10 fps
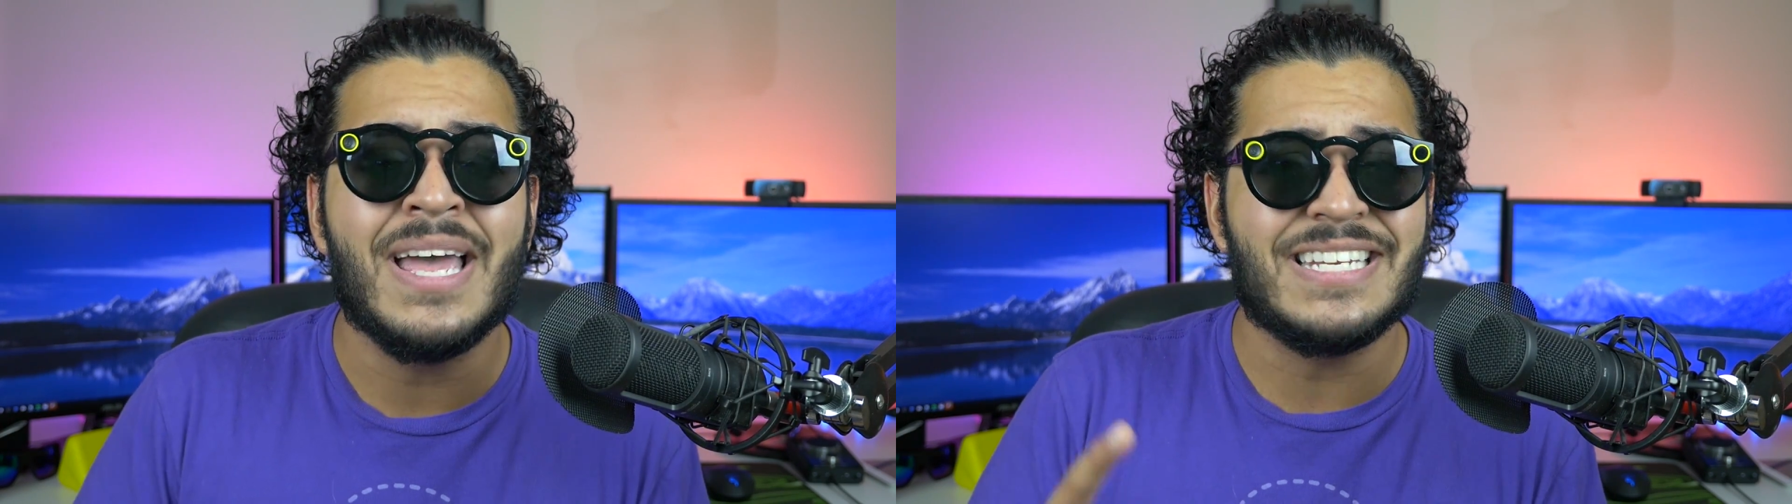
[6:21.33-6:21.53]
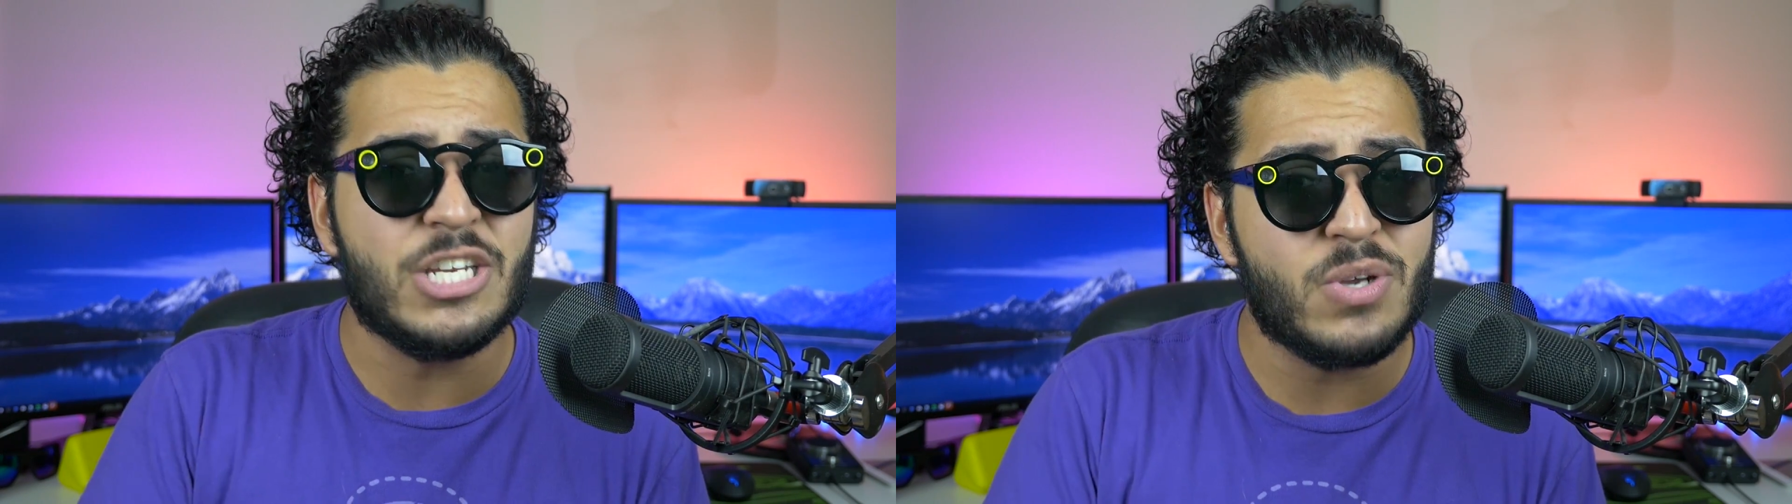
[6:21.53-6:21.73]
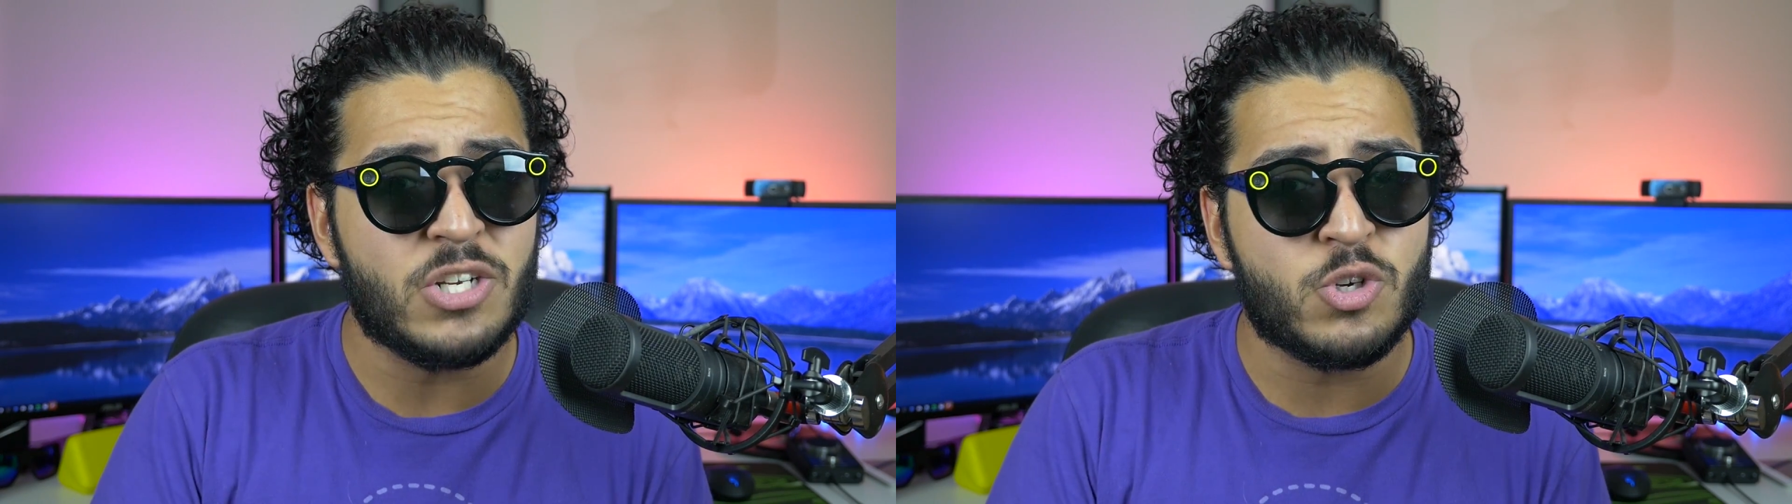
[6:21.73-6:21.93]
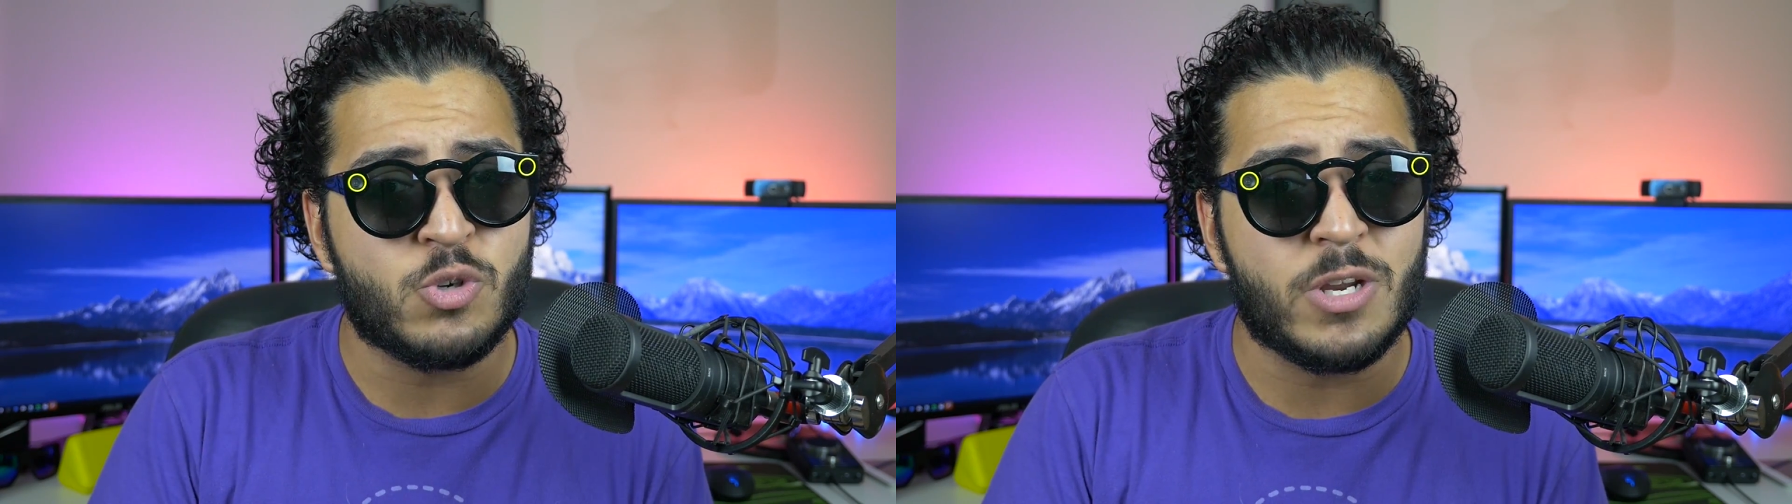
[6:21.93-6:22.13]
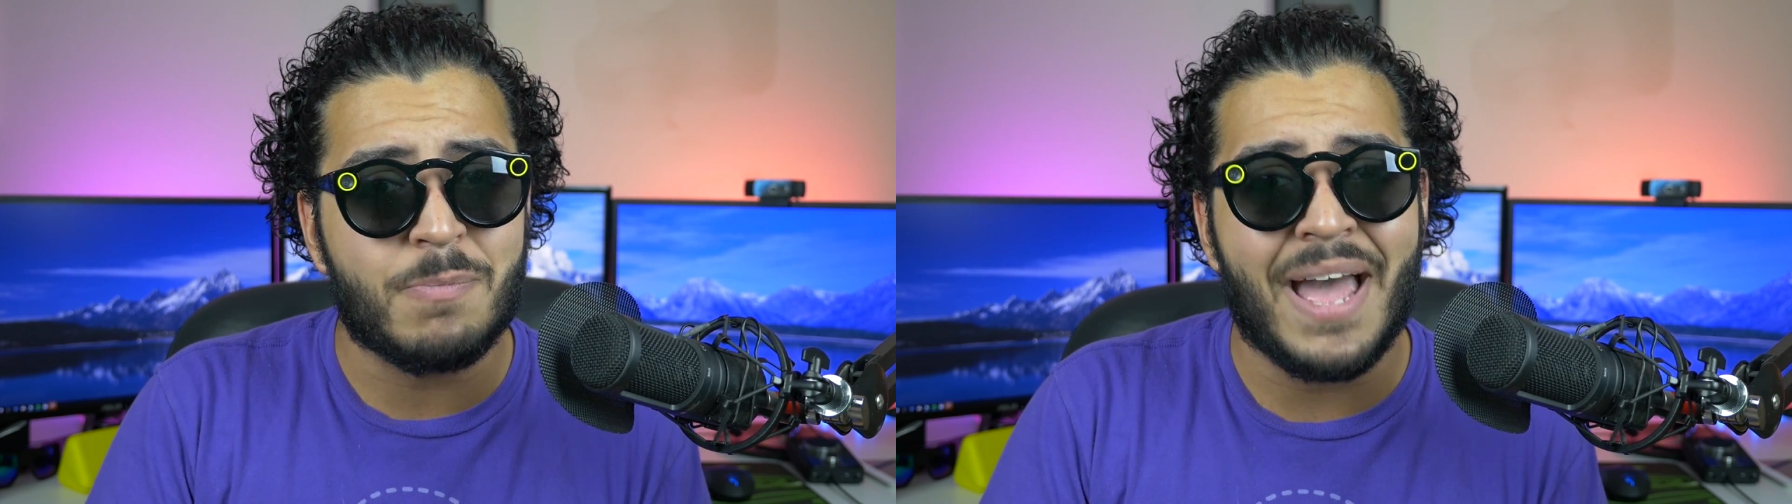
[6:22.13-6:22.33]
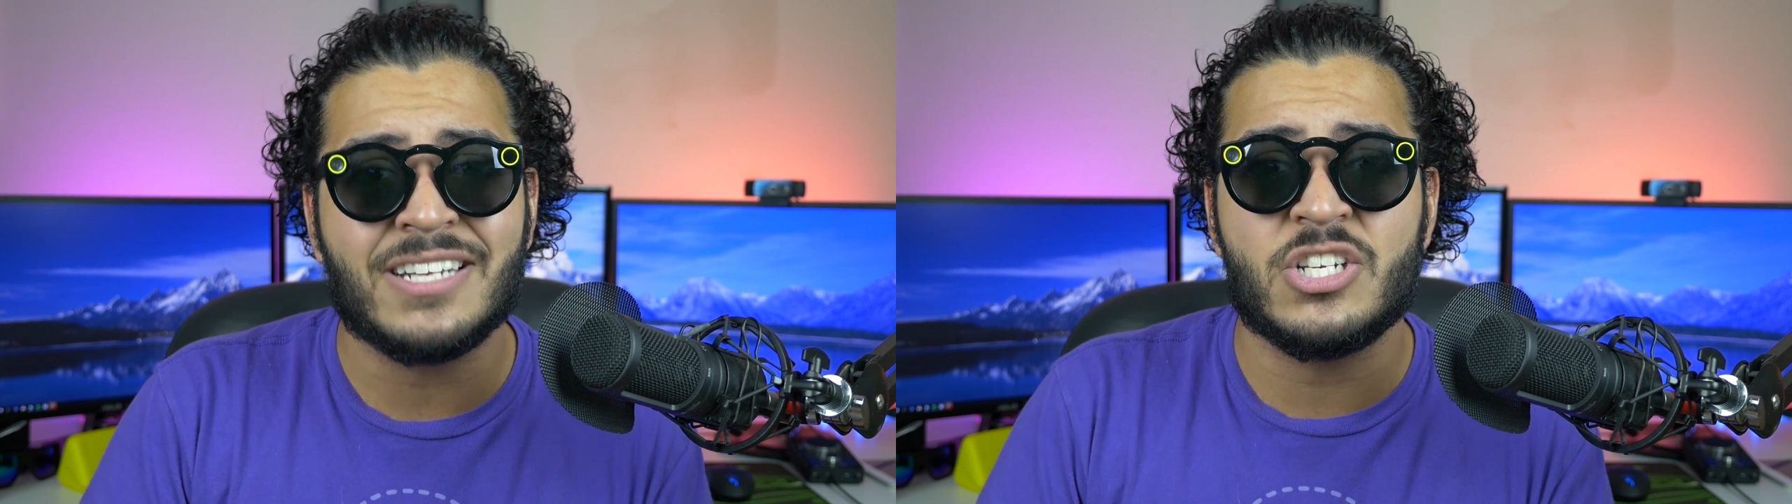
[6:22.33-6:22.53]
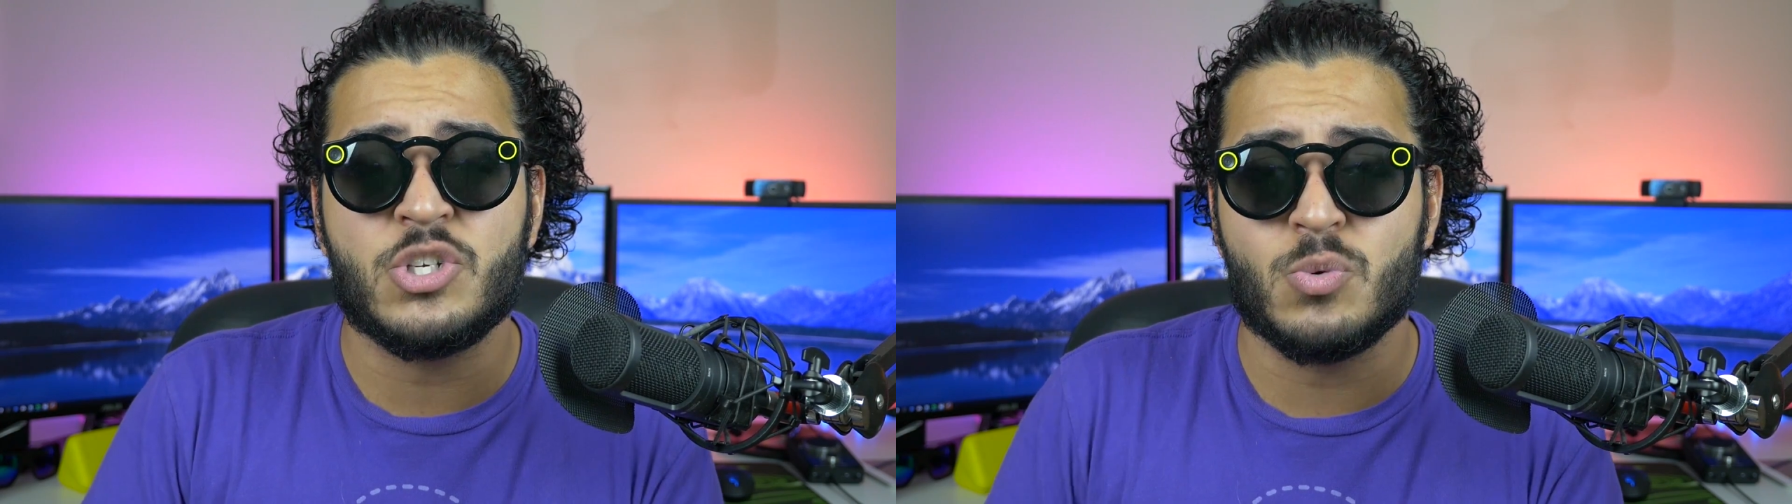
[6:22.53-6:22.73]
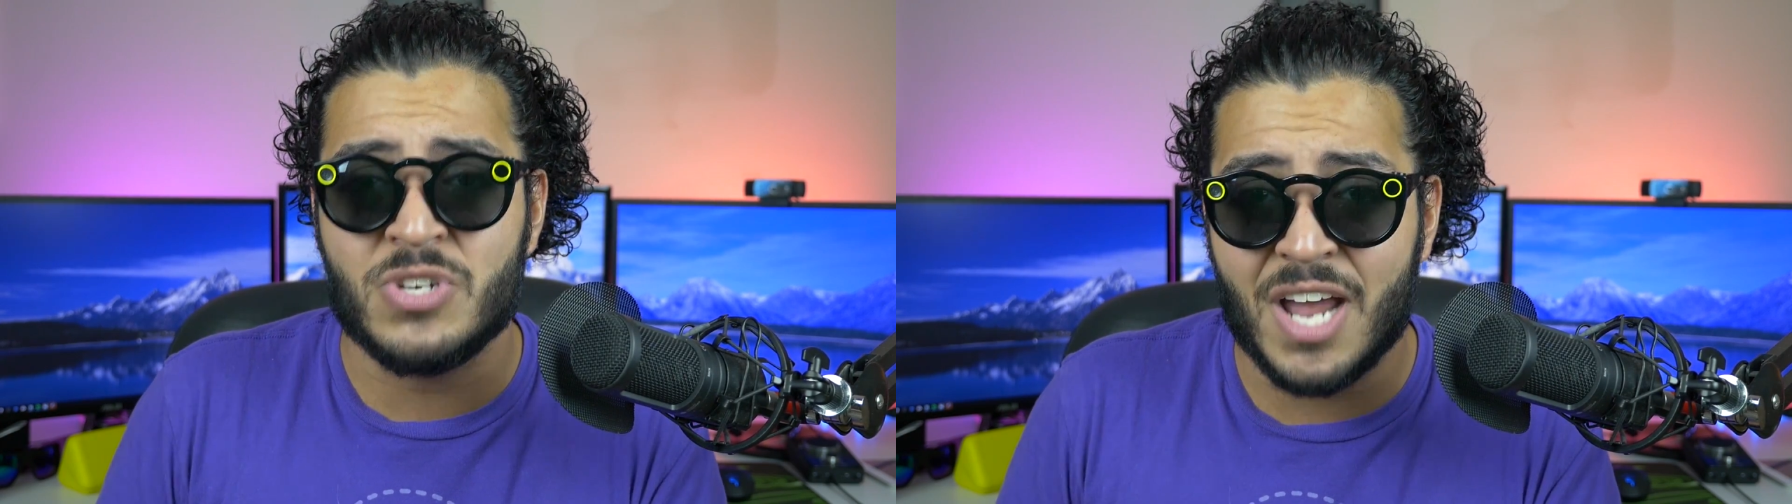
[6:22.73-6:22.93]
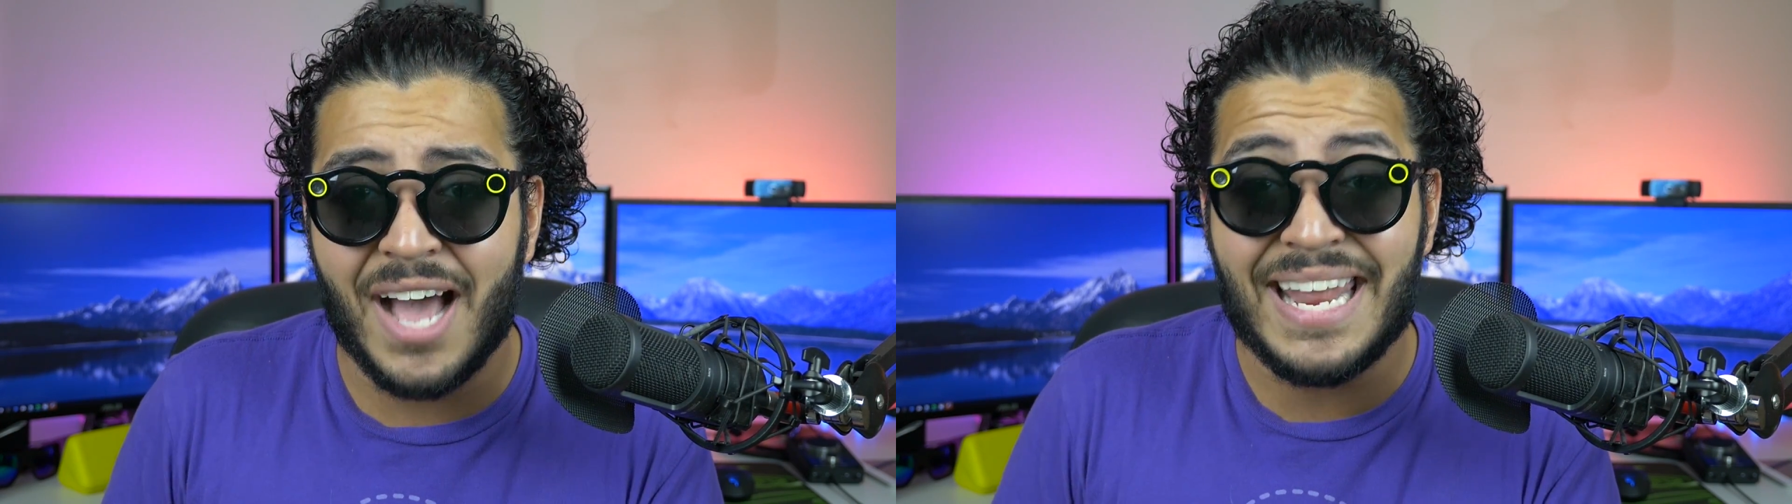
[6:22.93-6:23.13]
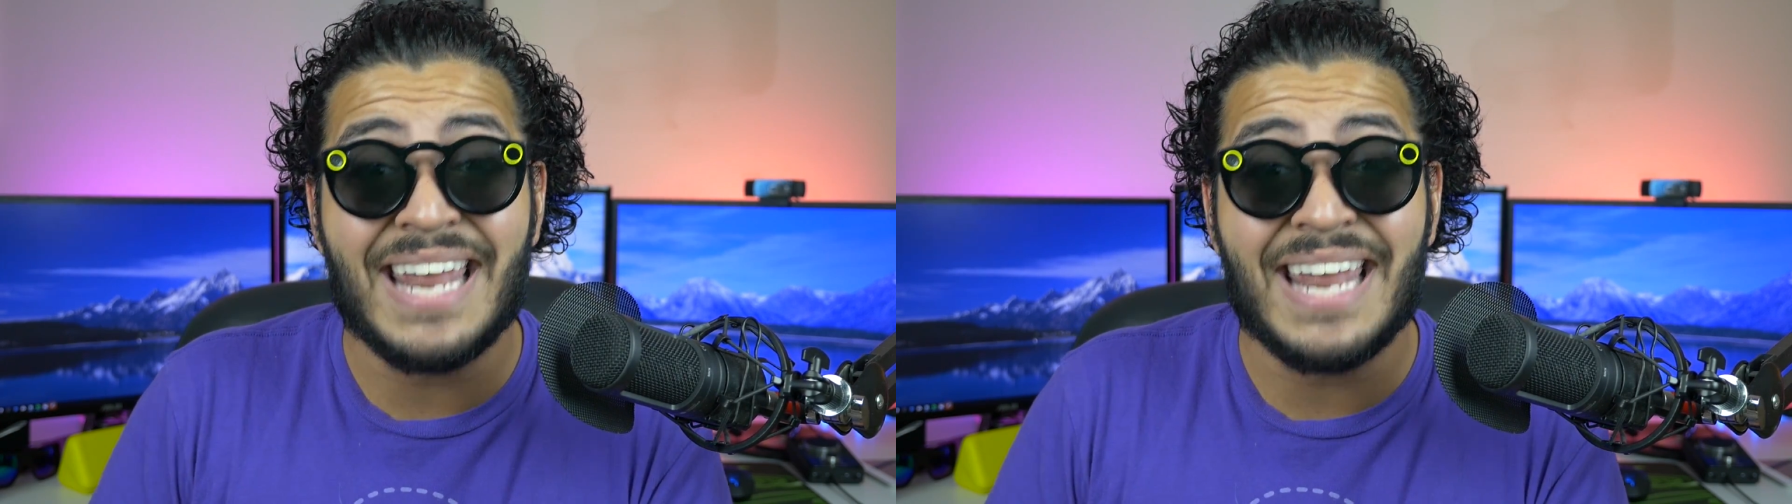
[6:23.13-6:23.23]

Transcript: Did you get your streak back? Did you not?